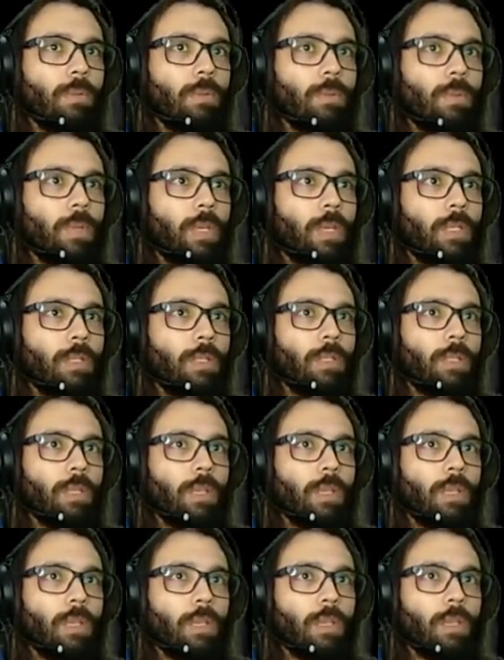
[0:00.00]
where is the
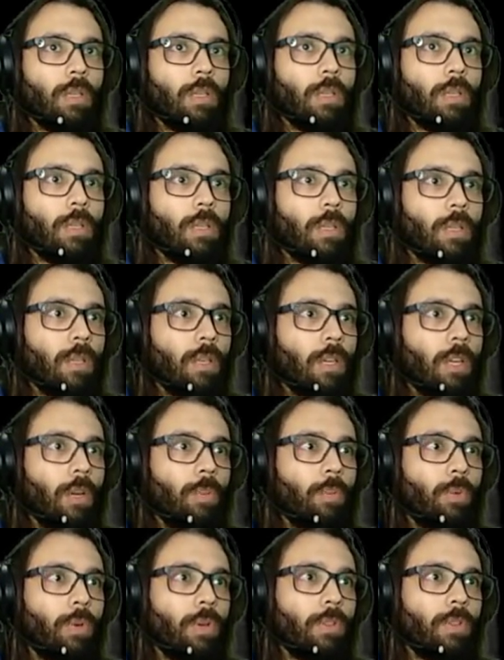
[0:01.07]

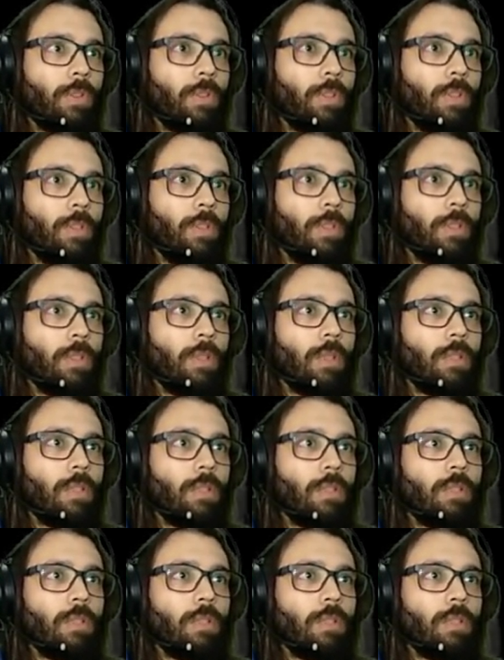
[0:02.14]
camera thing? Oh.